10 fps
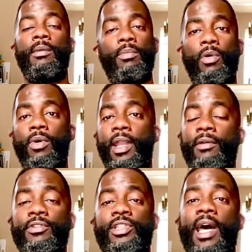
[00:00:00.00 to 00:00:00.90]
But
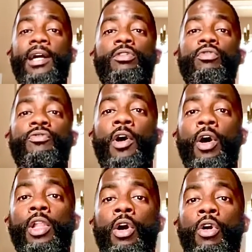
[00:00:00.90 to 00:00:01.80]
whatever side you
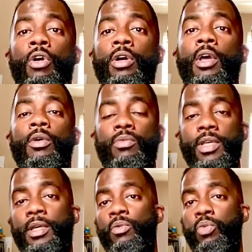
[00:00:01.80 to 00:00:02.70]
fall on, we
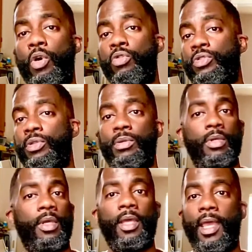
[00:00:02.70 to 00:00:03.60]
can
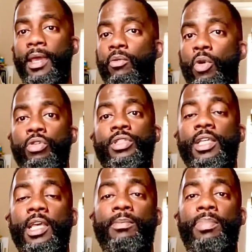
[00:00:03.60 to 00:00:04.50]
work to
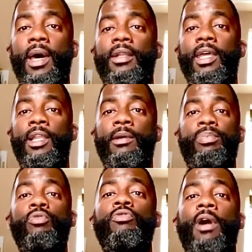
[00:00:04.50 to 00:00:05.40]
get better and
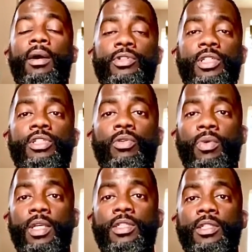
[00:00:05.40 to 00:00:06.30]
improve our
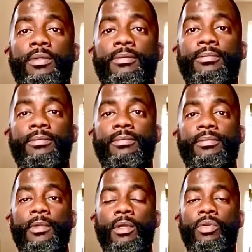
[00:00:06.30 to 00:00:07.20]
situation.
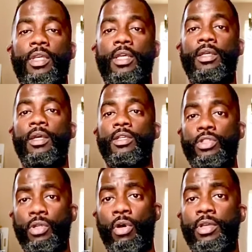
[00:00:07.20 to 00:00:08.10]
Okay,
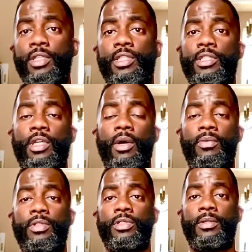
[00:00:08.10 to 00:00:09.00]
so don't get discouraged.
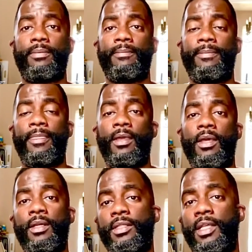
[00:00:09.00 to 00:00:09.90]

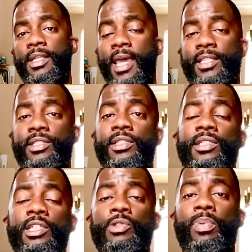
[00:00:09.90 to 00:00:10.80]
The next
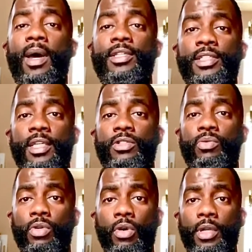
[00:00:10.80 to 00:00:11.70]
disease process
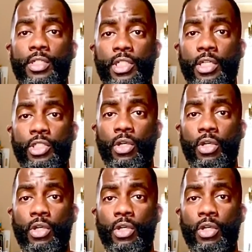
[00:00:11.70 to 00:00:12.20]
we're going to touch